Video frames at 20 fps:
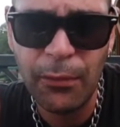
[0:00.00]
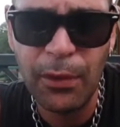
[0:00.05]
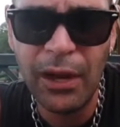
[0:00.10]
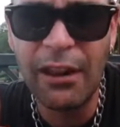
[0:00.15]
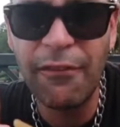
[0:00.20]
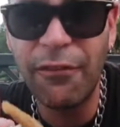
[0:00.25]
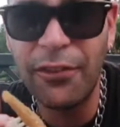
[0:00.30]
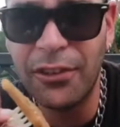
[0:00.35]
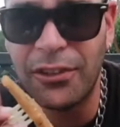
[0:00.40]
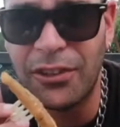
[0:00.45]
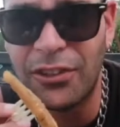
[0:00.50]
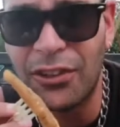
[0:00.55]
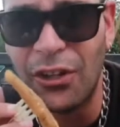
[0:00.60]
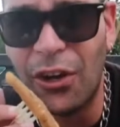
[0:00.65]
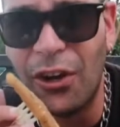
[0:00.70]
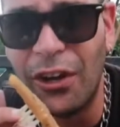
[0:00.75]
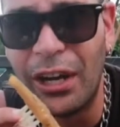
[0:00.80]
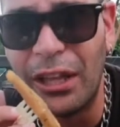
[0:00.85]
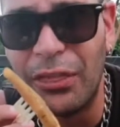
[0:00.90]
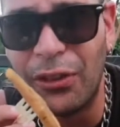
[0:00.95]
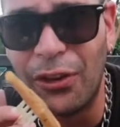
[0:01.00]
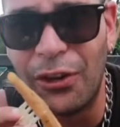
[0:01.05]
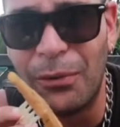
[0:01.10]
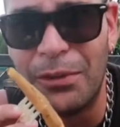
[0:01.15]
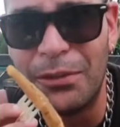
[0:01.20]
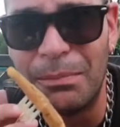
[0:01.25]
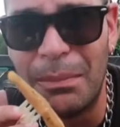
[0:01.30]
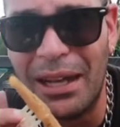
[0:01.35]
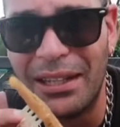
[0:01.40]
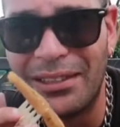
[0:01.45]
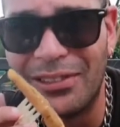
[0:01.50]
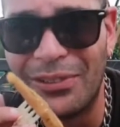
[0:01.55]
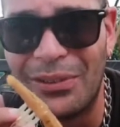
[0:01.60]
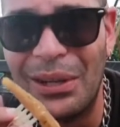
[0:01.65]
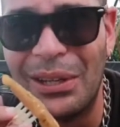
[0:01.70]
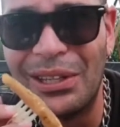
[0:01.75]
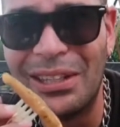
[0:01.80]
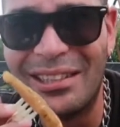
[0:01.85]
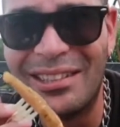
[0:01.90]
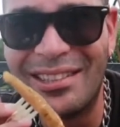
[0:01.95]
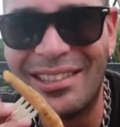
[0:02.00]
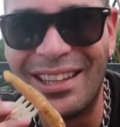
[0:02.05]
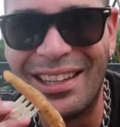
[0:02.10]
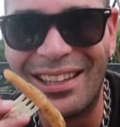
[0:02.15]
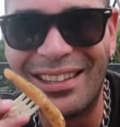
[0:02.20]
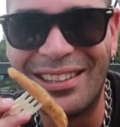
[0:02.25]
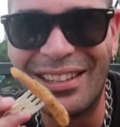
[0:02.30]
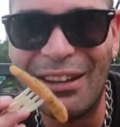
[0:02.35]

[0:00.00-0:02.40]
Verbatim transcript: When I first saw it, I thought it was mozzarella sticks.